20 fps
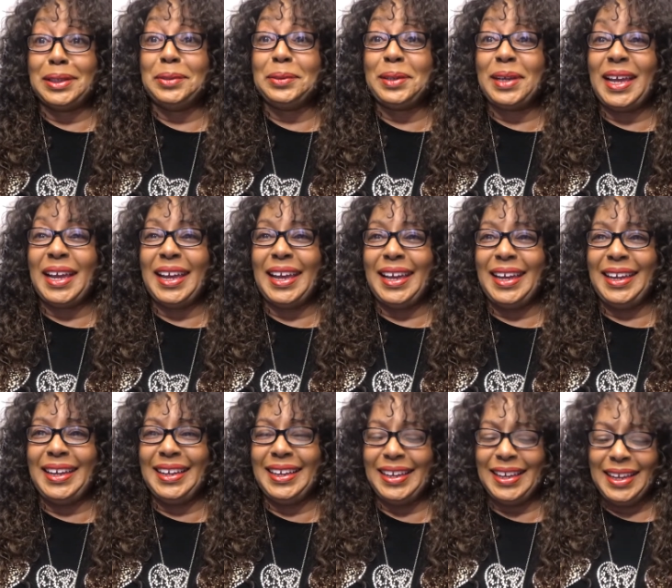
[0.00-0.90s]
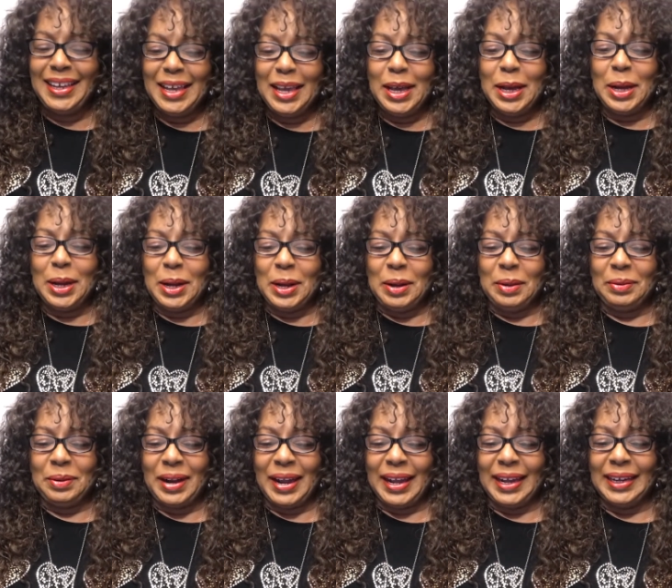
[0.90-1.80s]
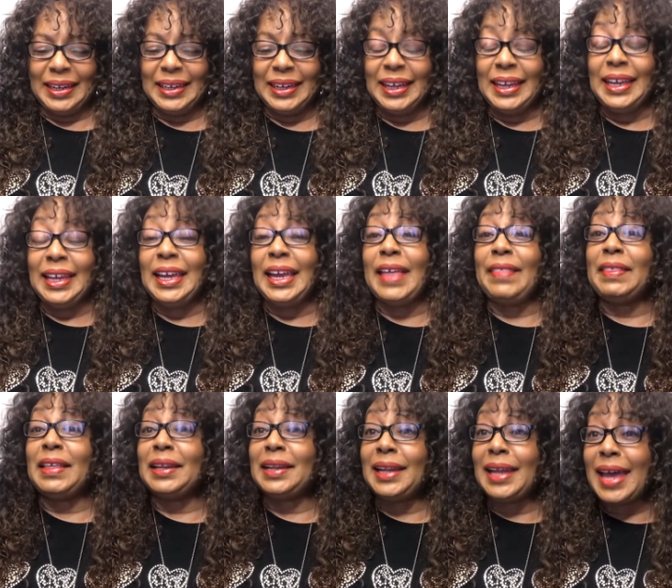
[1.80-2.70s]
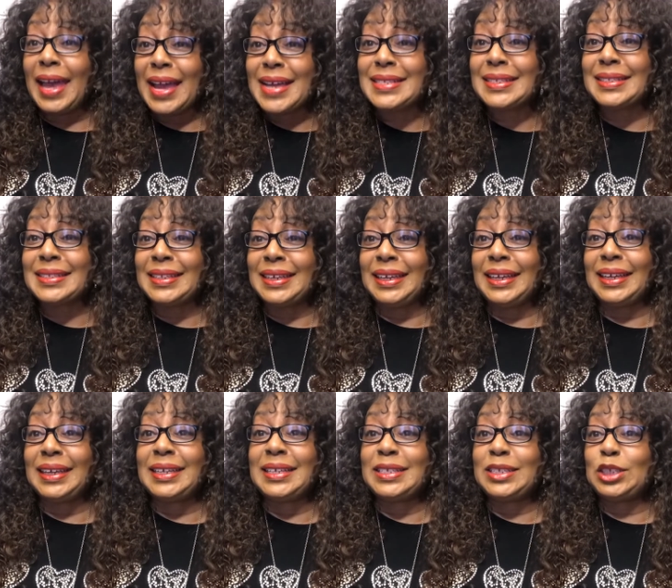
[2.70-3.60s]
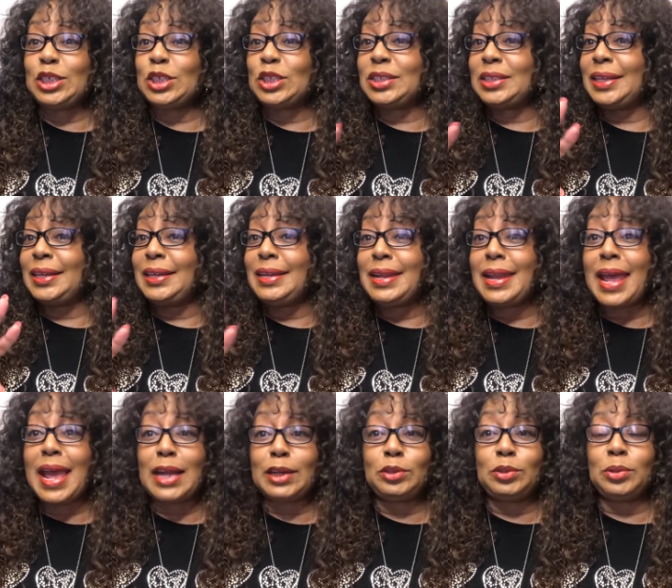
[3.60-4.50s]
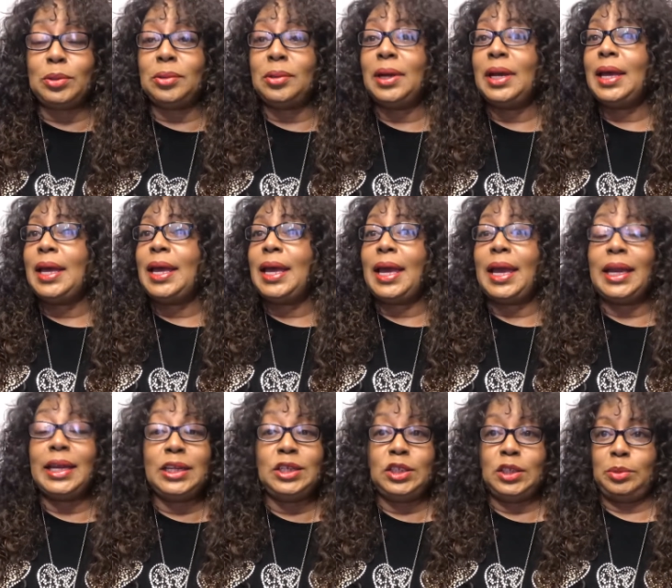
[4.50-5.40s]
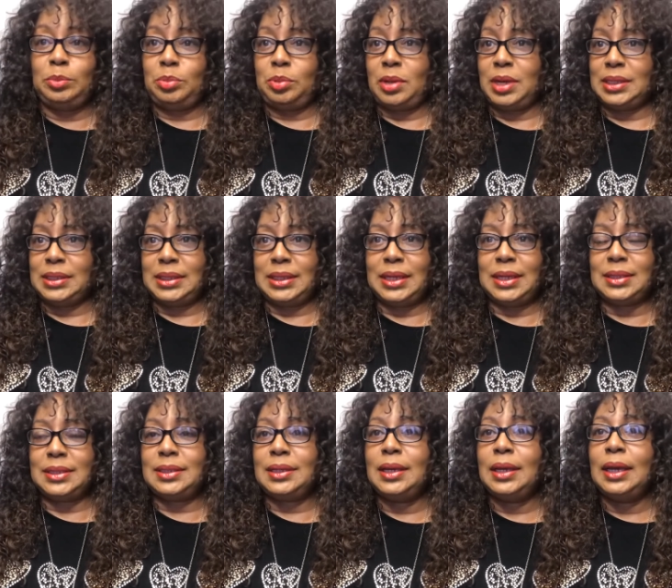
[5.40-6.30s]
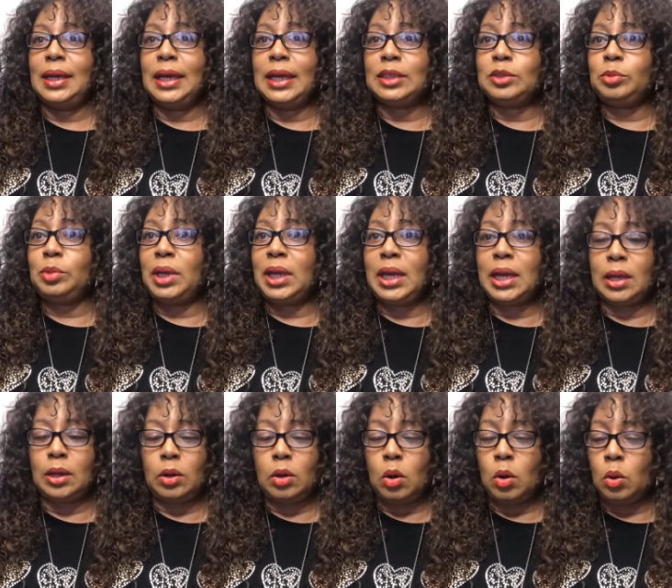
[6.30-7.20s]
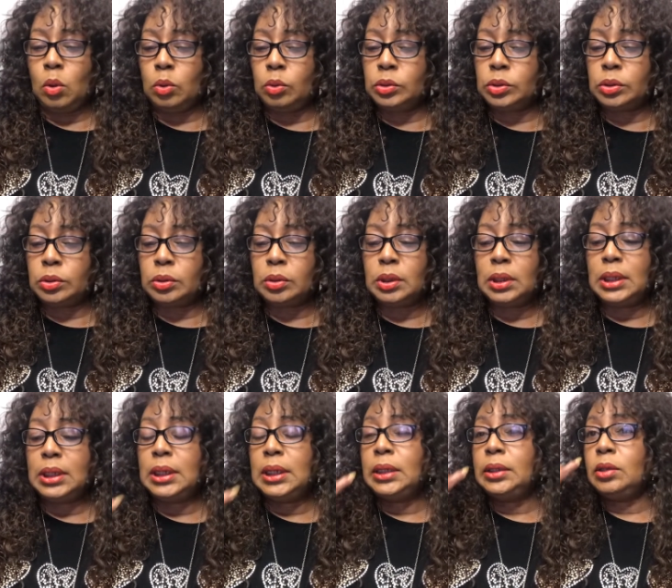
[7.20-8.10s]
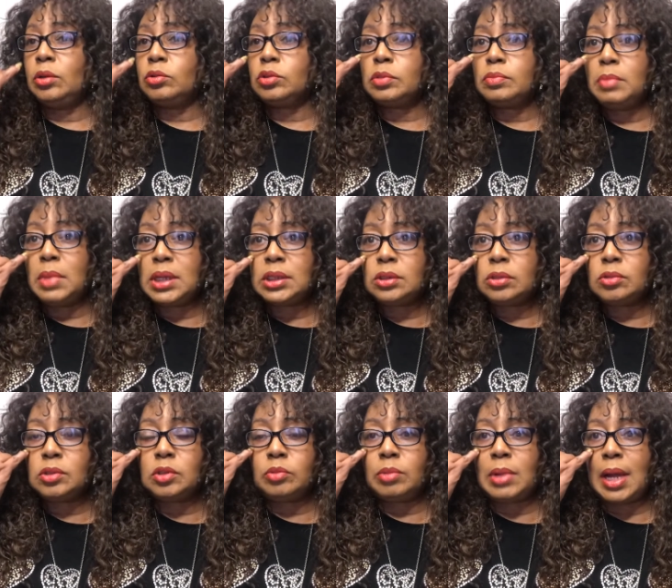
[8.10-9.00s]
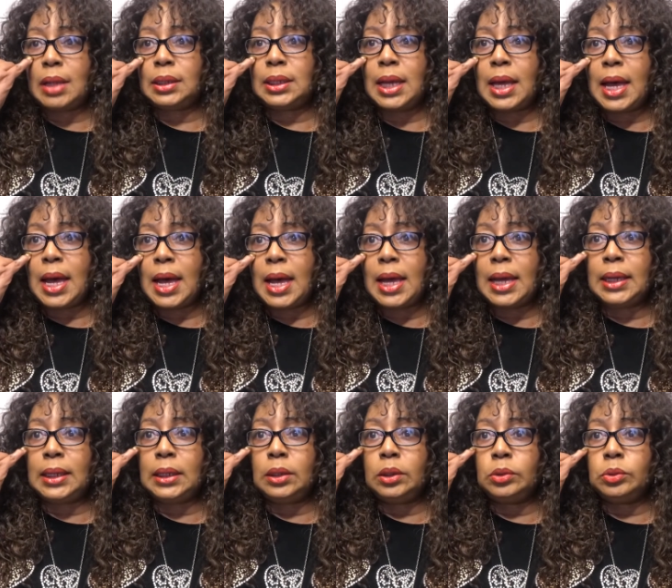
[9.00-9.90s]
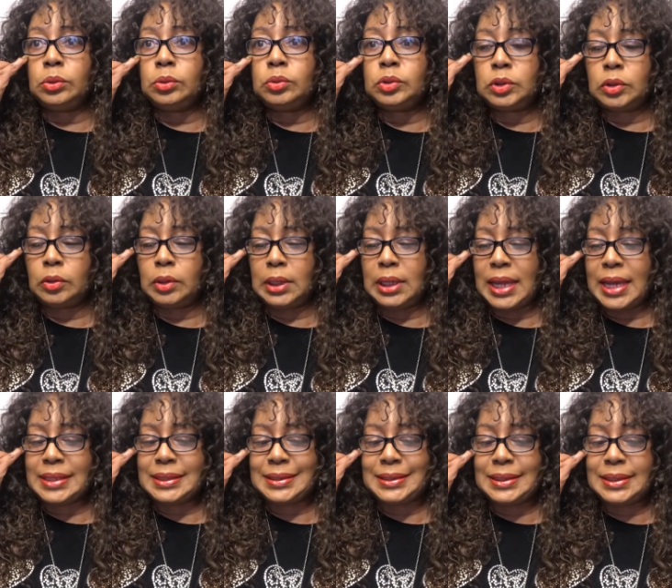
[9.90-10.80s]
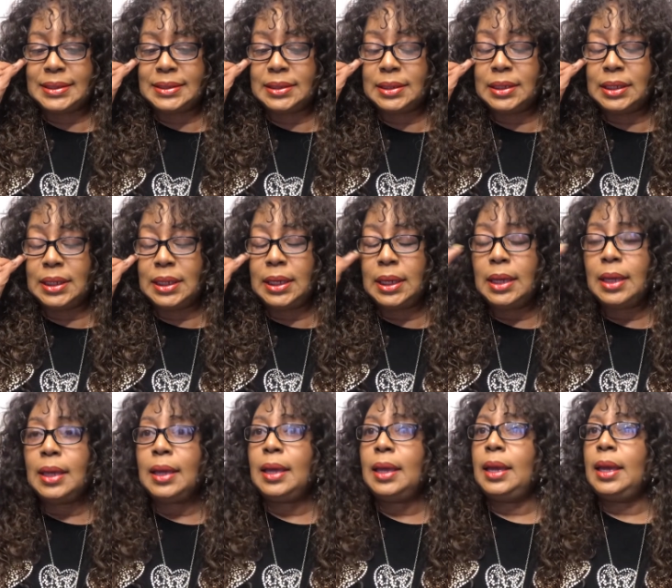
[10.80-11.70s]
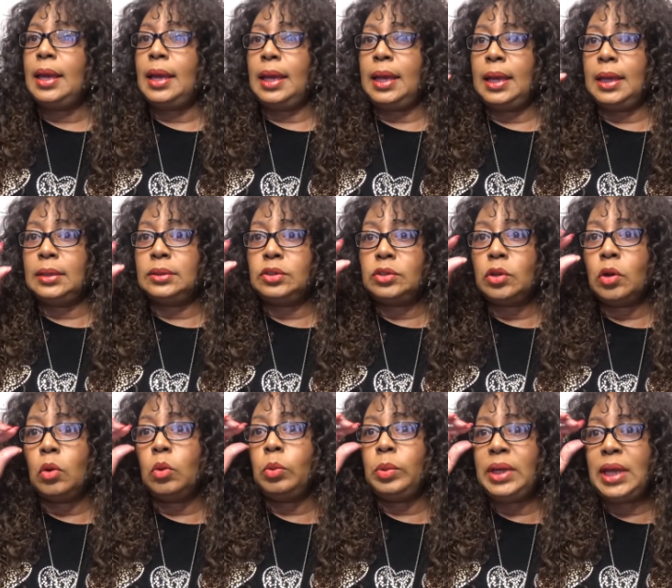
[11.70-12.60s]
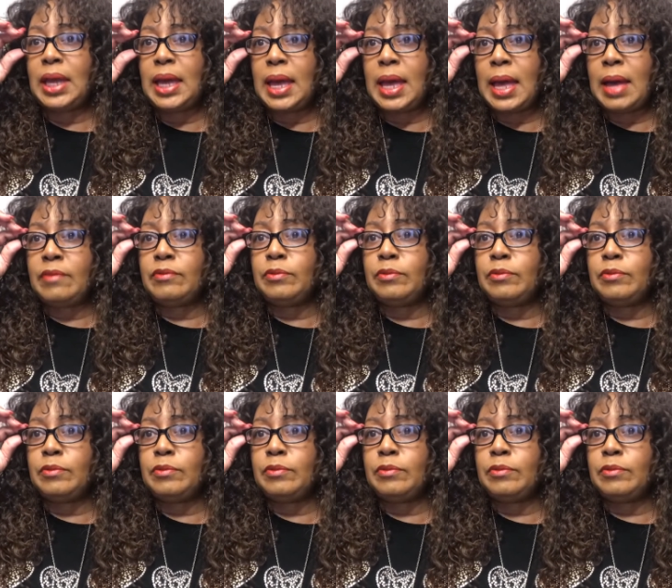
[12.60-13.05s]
okay? All right. And the last thing is just the natural aging process. As we get older, those muscles around the eye lose their elasticity, and so we have